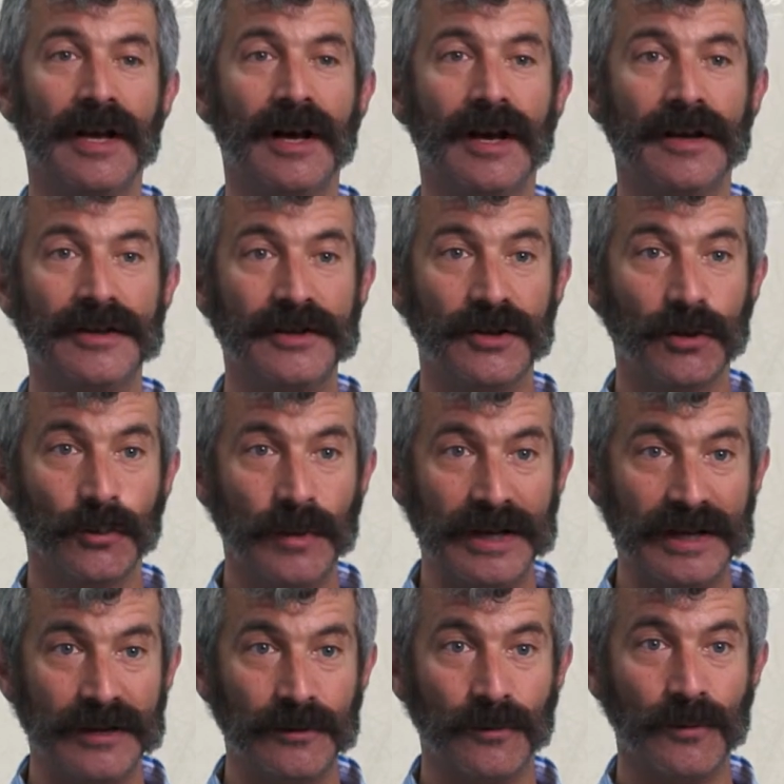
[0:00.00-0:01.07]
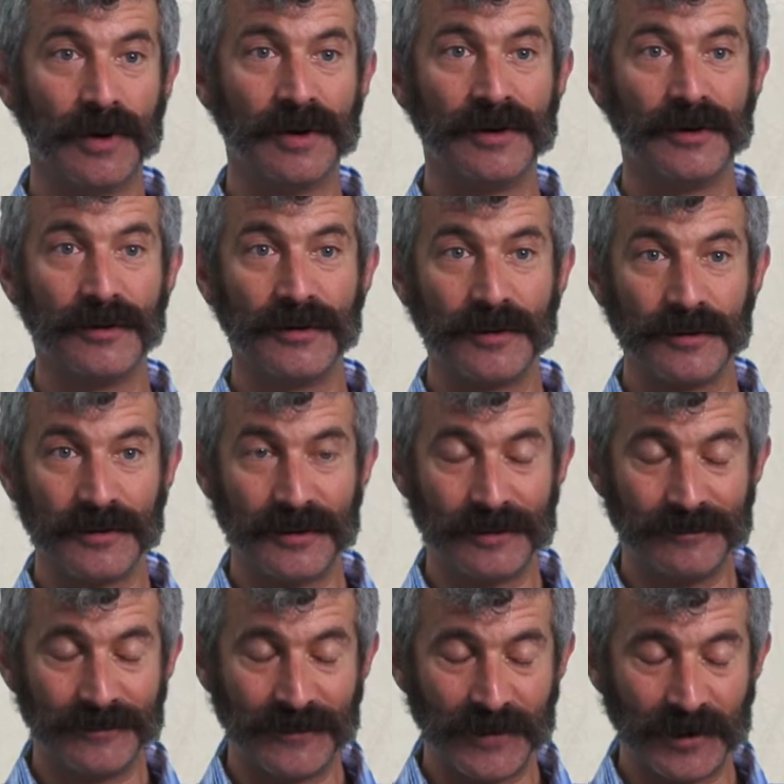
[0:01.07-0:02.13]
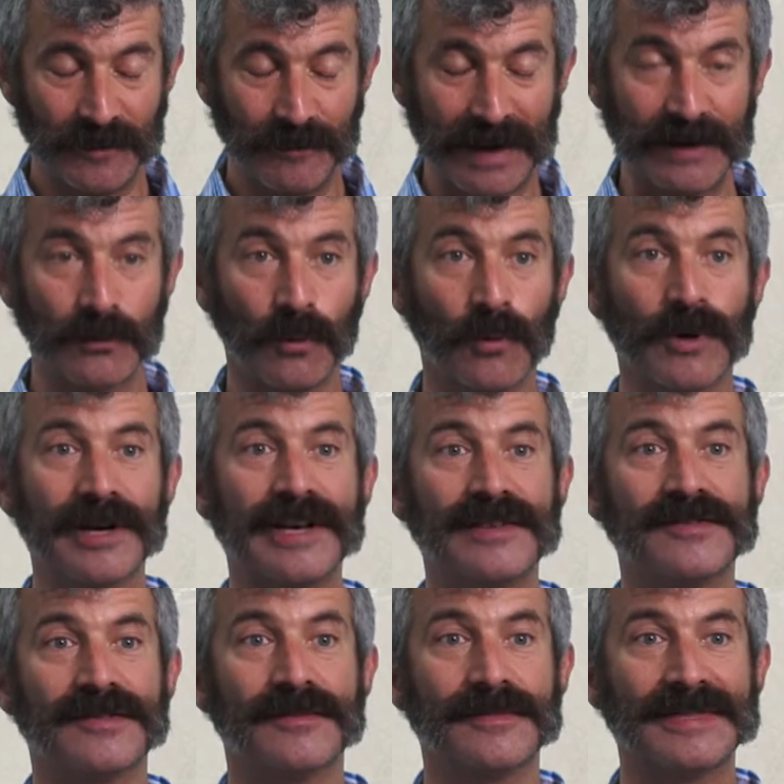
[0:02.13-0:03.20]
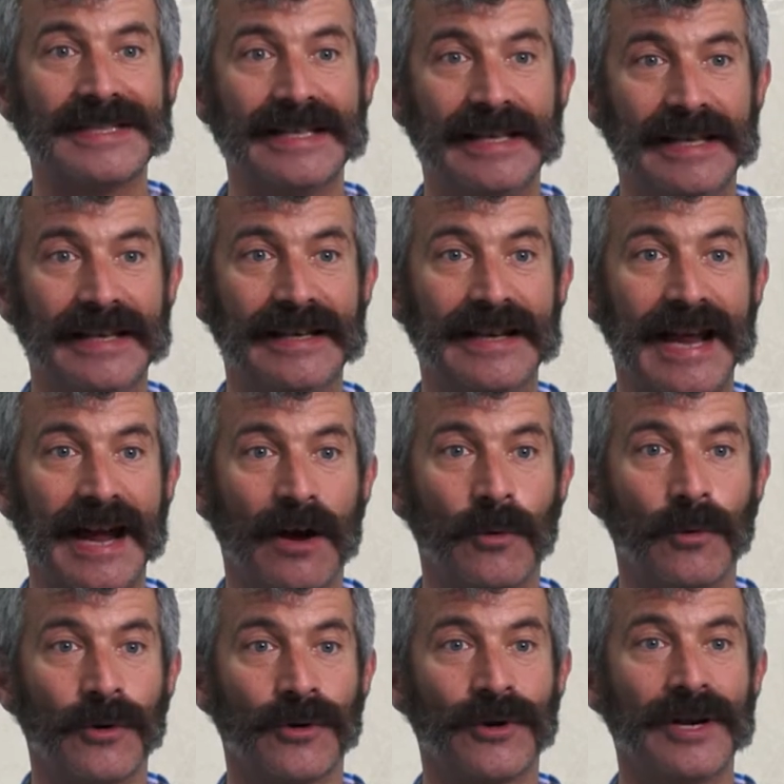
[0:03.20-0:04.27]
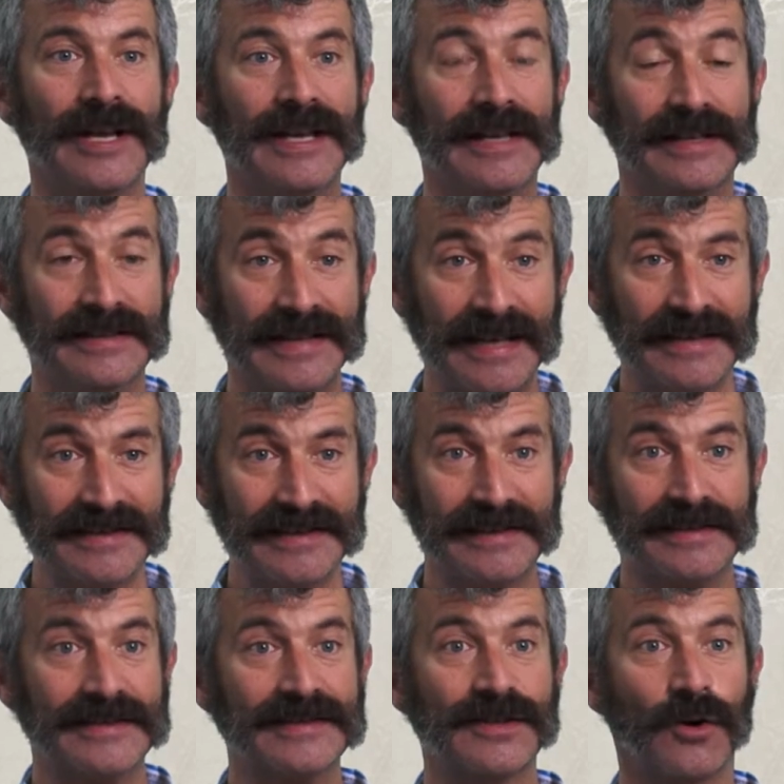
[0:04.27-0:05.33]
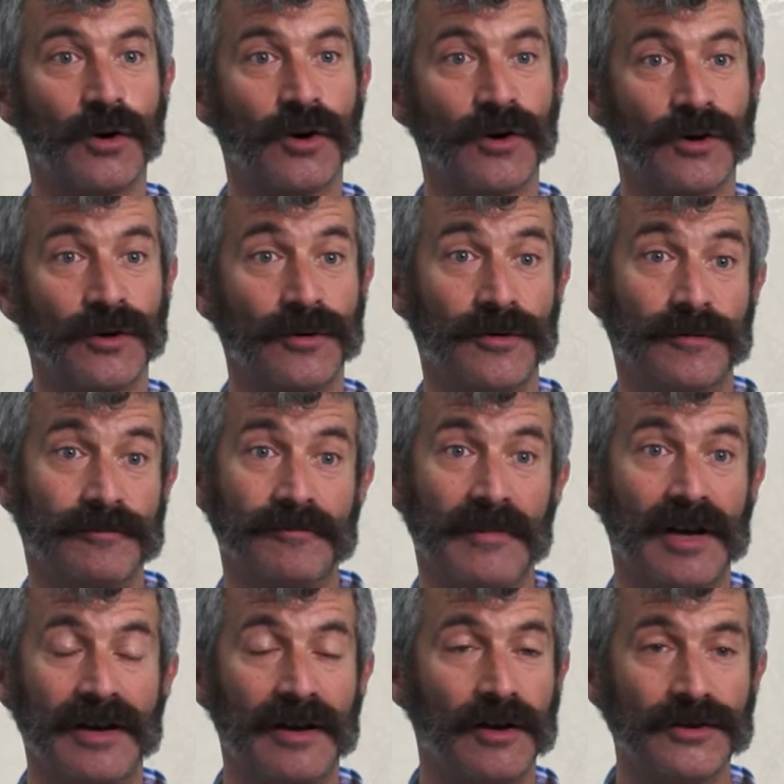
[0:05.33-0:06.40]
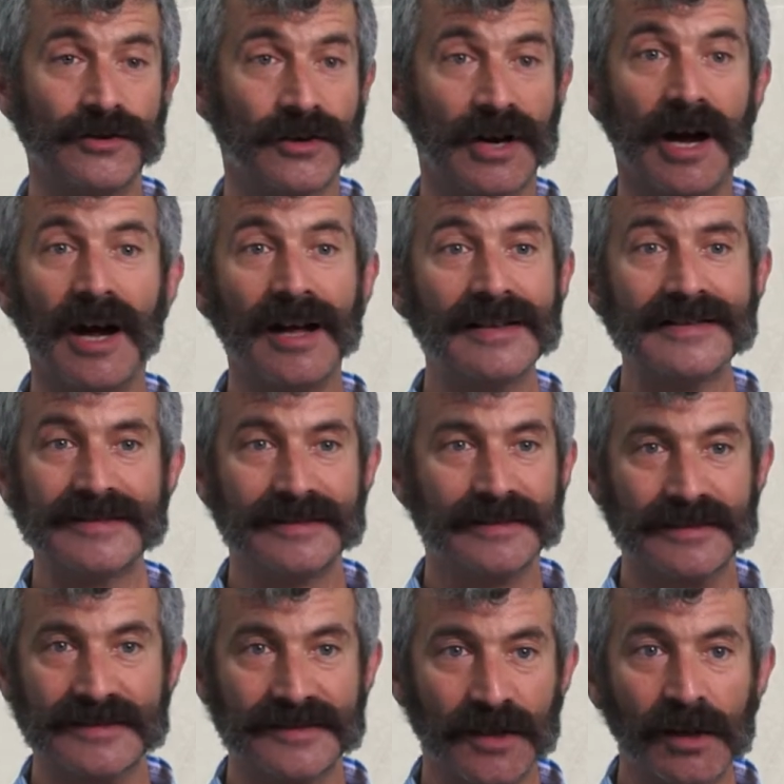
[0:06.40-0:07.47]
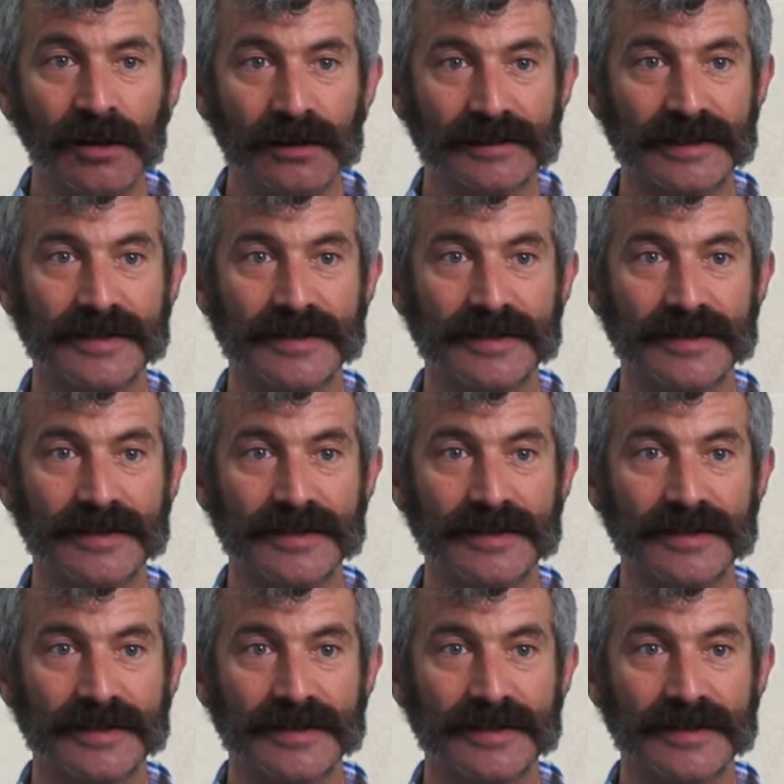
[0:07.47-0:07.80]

Uh, you know, we, you know, the, the, the microorganisms in our intestines are under constant assault.